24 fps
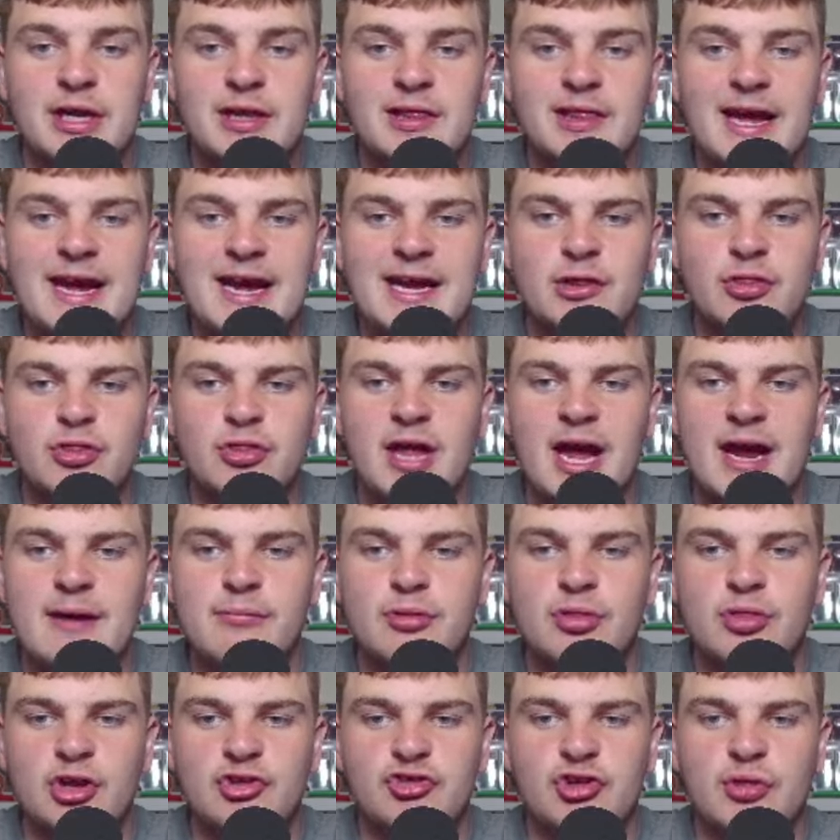
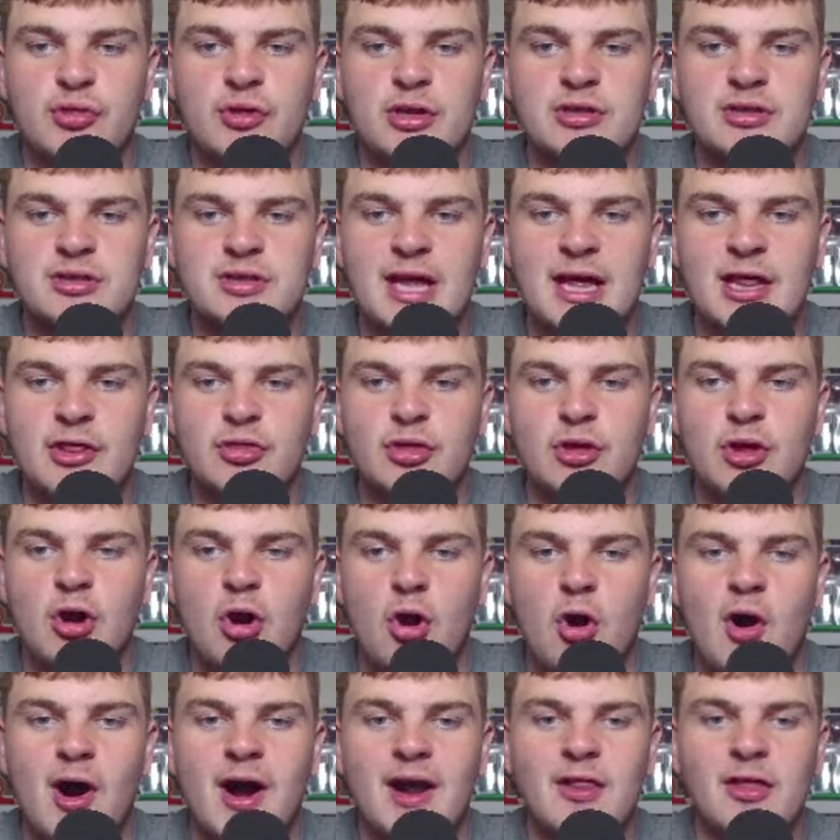landscapes such as a desert
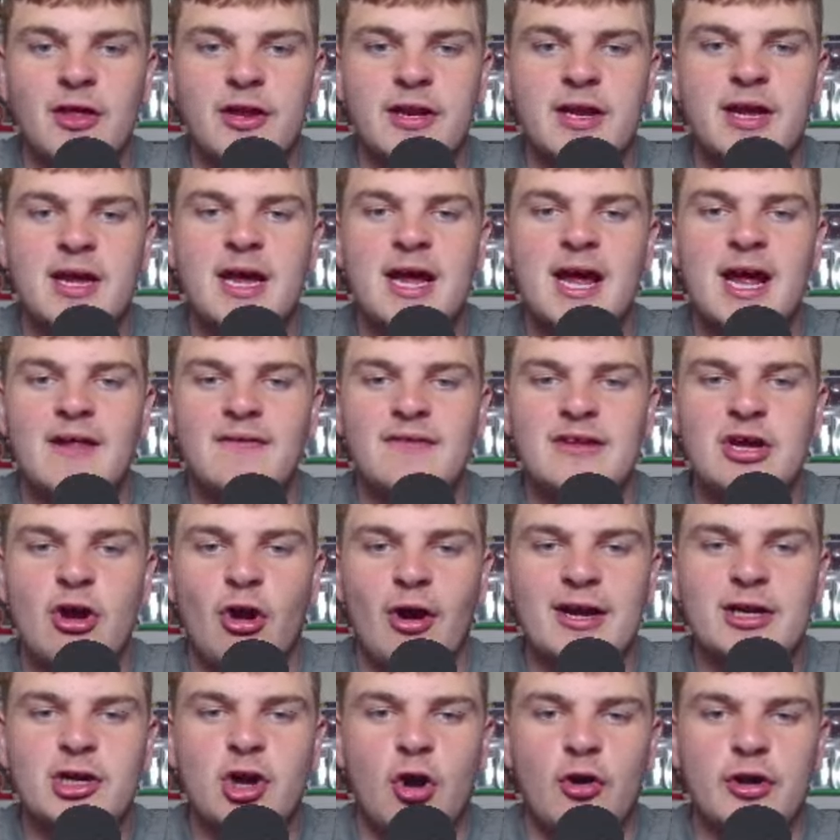island and the
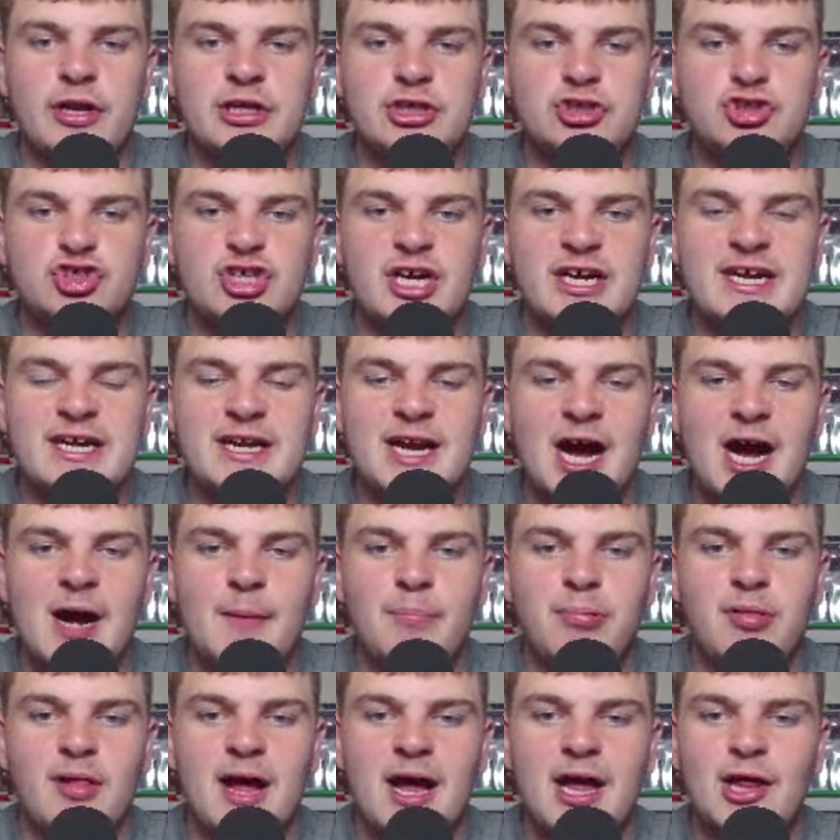iconic
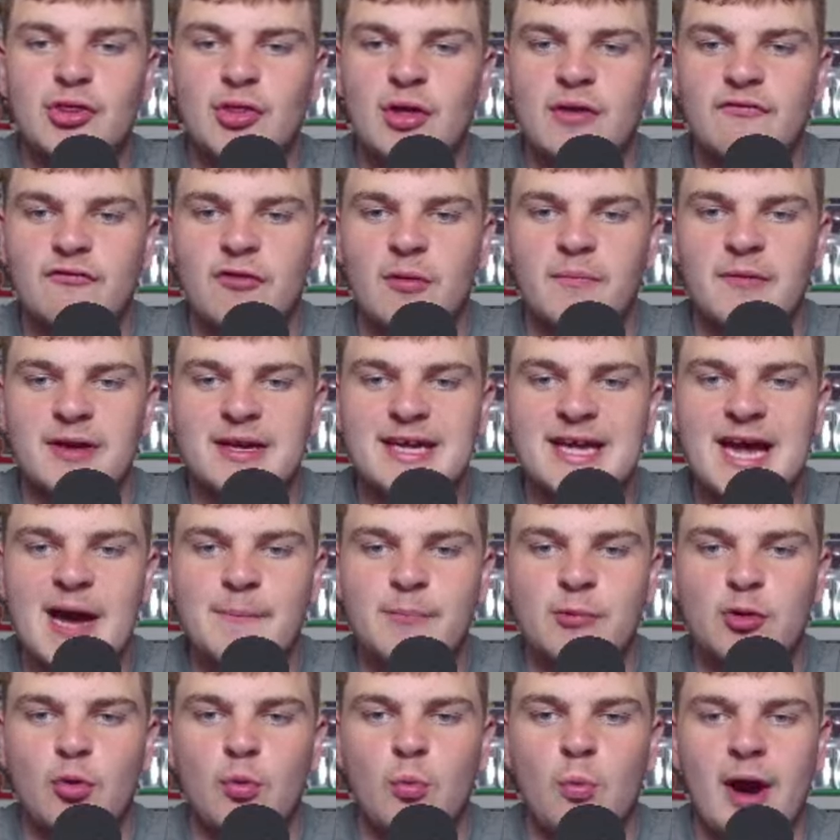GNR Plaza from the
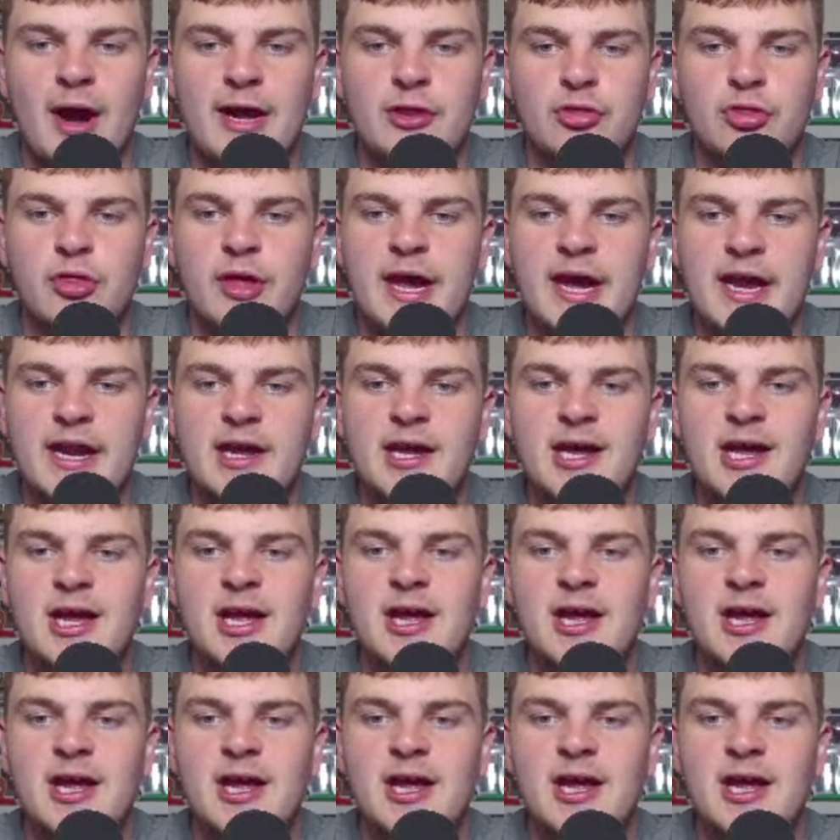Capital Wasteland,